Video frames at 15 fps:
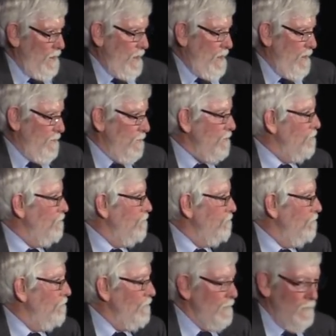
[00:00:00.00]
and
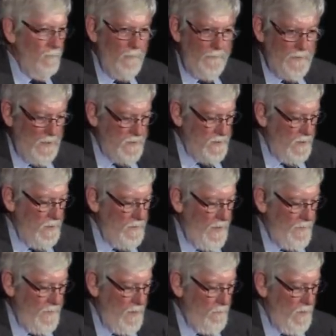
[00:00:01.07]
we've just seen
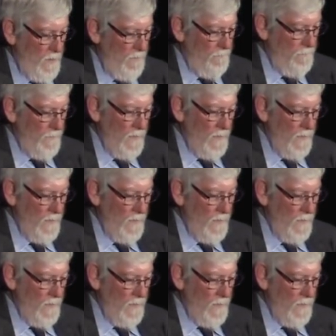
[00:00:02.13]
that number.